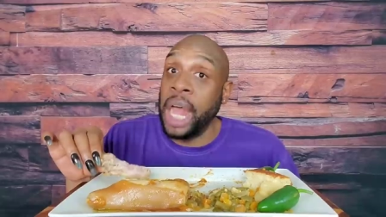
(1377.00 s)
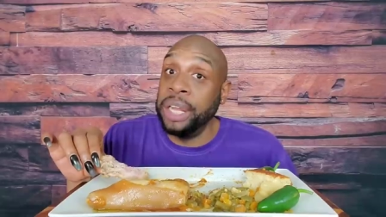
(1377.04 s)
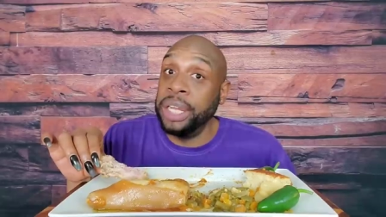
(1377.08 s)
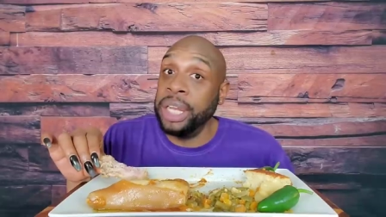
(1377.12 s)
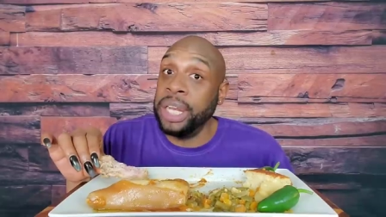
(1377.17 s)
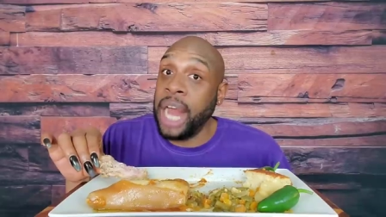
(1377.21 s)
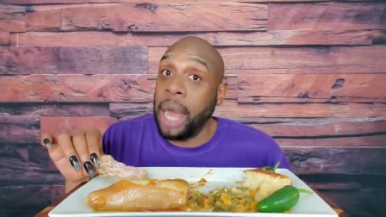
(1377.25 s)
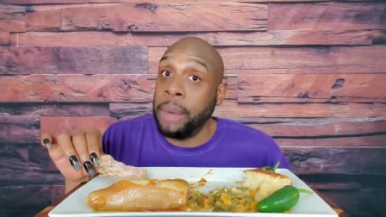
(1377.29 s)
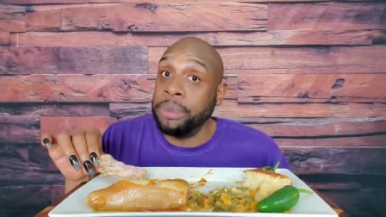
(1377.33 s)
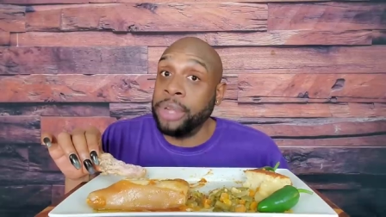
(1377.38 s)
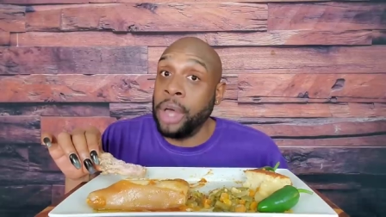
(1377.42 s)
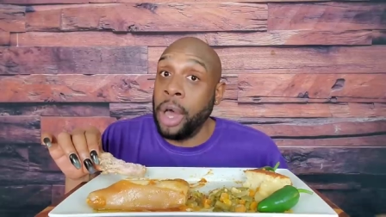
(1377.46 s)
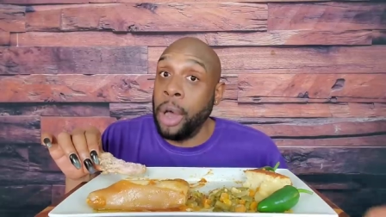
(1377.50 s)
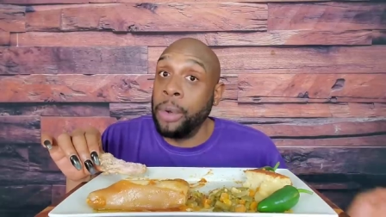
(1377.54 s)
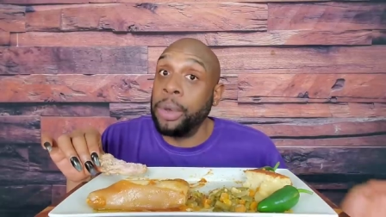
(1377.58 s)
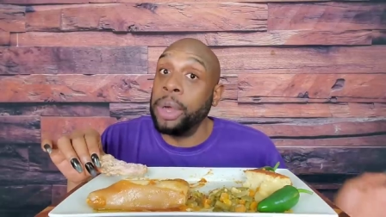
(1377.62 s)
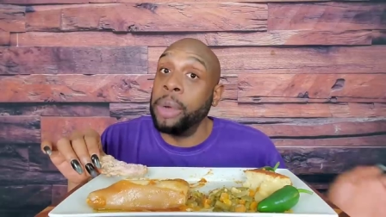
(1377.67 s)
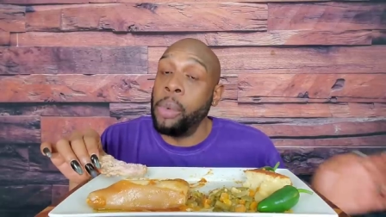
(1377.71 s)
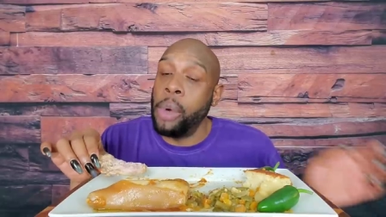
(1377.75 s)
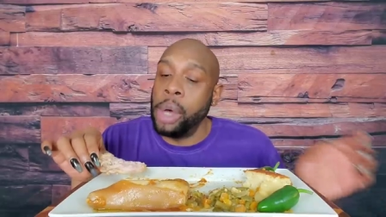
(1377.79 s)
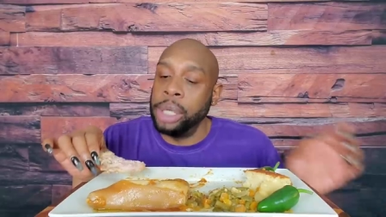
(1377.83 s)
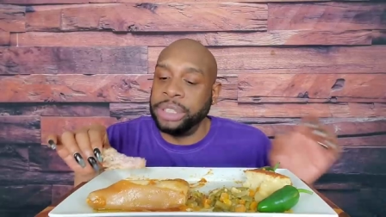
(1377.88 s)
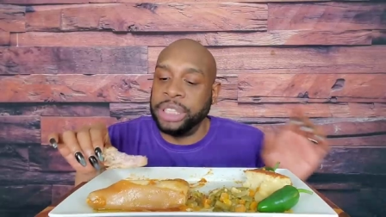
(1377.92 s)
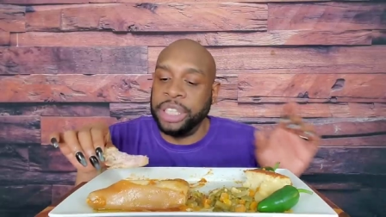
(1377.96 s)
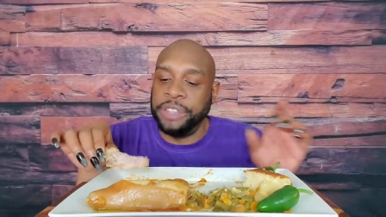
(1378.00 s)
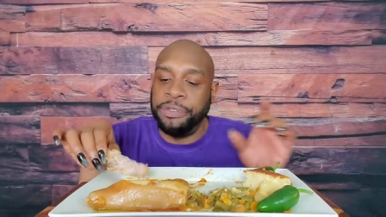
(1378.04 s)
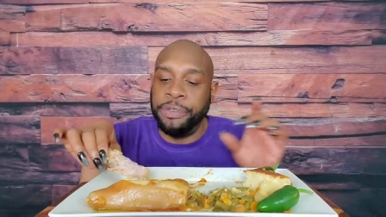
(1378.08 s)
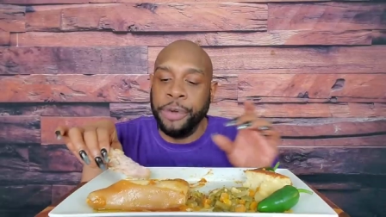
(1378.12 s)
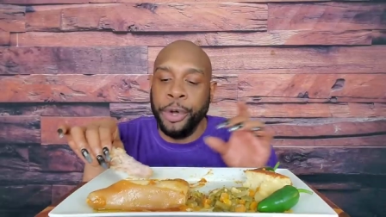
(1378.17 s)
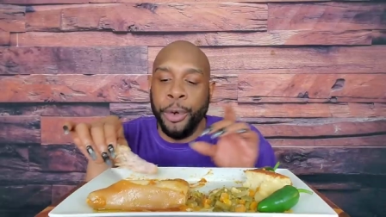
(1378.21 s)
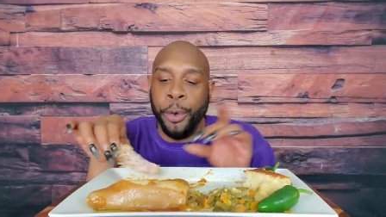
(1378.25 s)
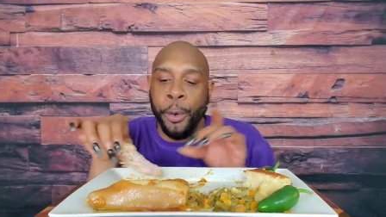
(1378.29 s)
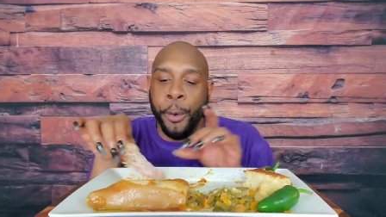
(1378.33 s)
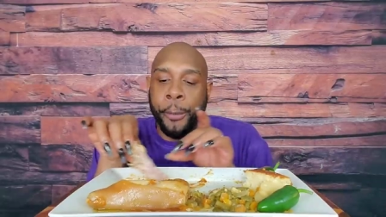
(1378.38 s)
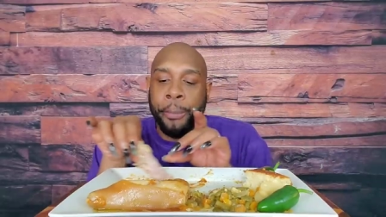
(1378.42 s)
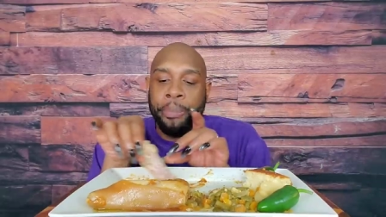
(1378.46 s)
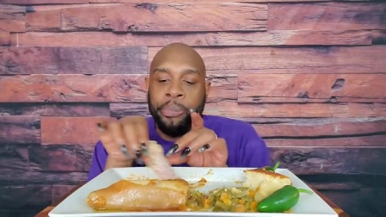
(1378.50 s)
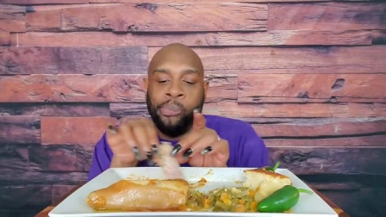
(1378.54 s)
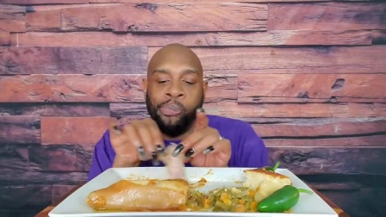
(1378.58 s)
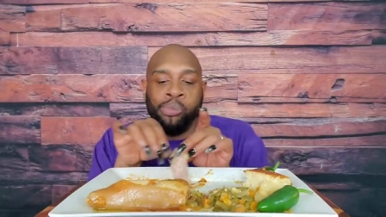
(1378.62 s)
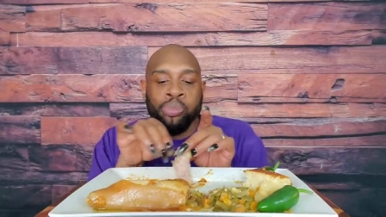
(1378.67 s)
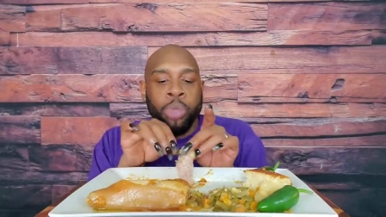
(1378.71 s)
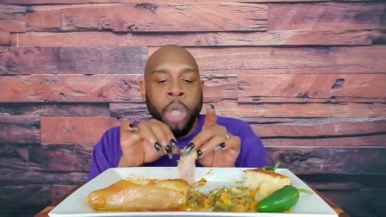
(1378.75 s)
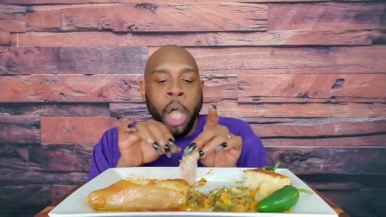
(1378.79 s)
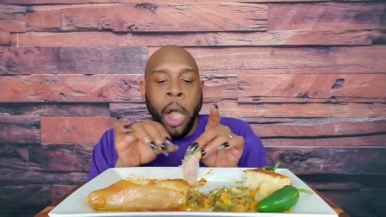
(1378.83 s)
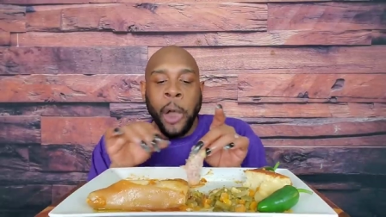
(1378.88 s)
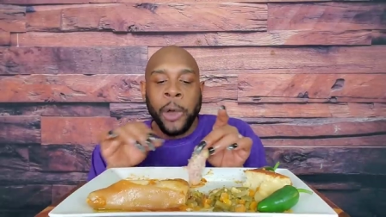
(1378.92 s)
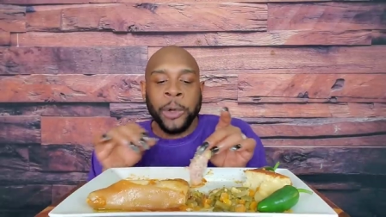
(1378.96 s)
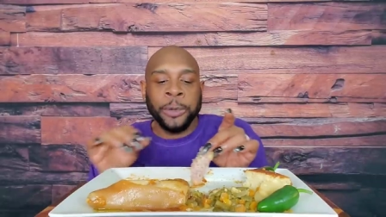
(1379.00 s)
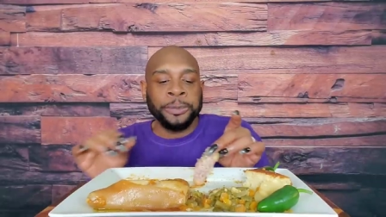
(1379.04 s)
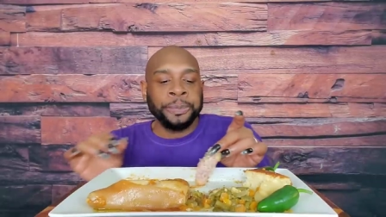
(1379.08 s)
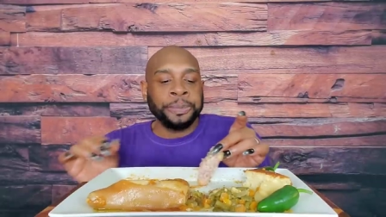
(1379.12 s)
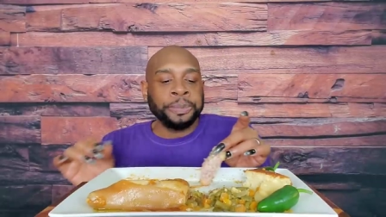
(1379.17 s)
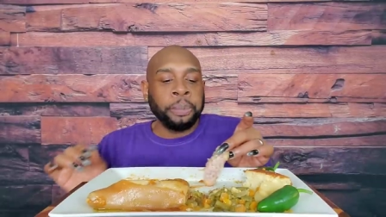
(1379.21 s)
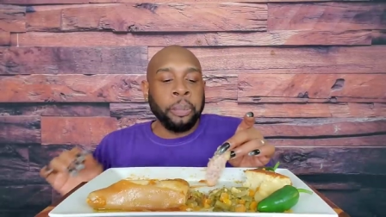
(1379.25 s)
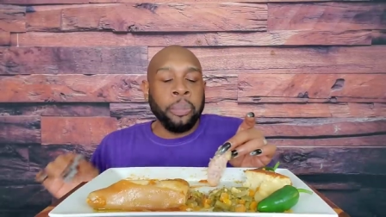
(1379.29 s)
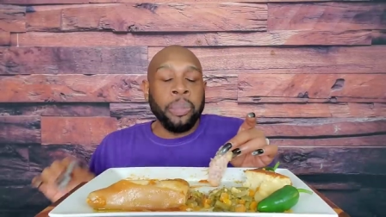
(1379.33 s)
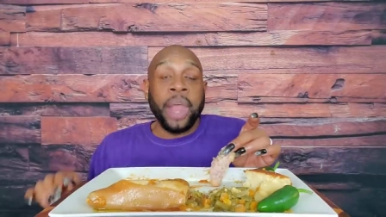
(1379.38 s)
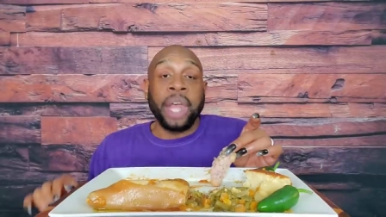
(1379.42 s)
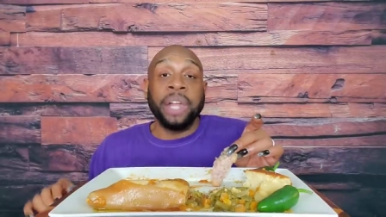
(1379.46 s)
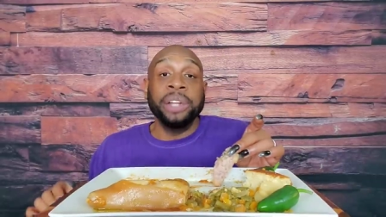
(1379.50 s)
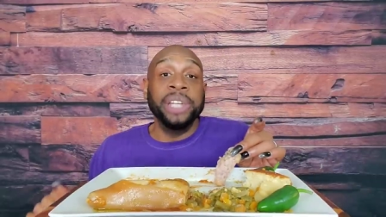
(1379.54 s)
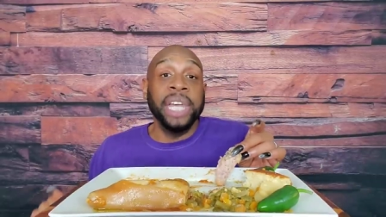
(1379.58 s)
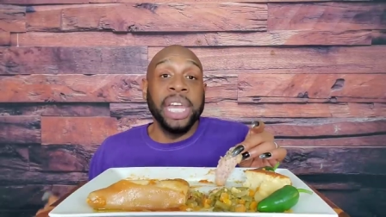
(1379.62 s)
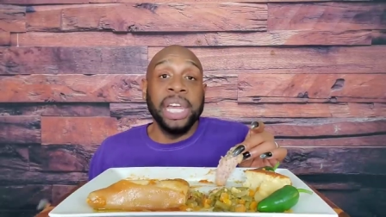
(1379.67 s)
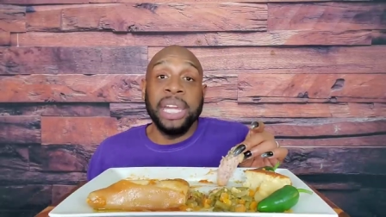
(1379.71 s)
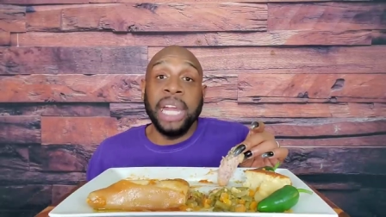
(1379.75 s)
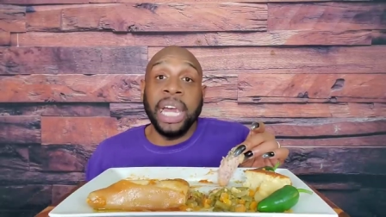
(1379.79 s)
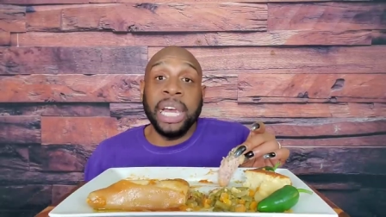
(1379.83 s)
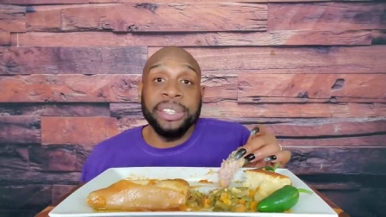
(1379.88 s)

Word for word: And then I was hungry and wanted this food. Then,